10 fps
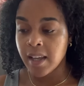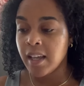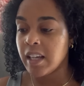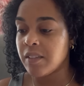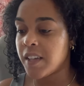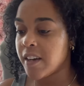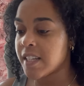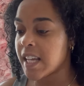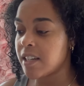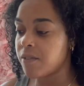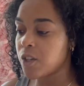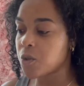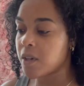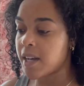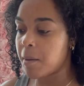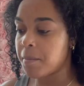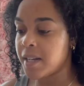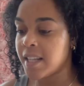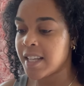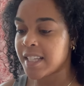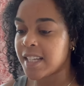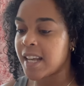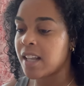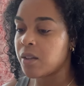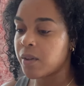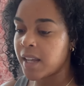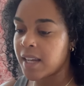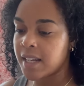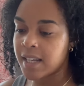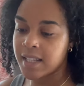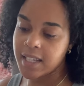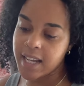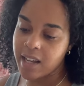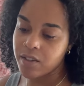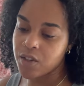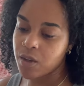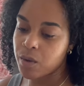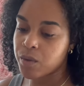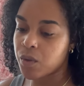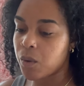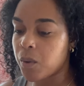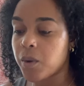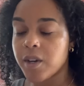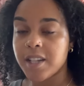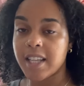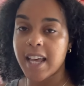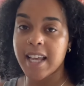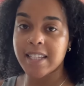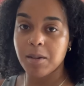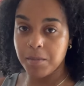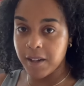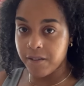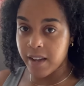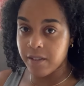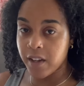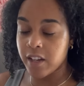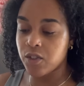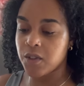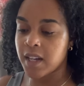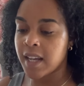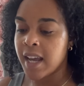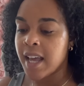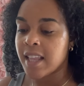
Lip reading: If there's an individual company that's not located in the Dow Jones or the S&P 500,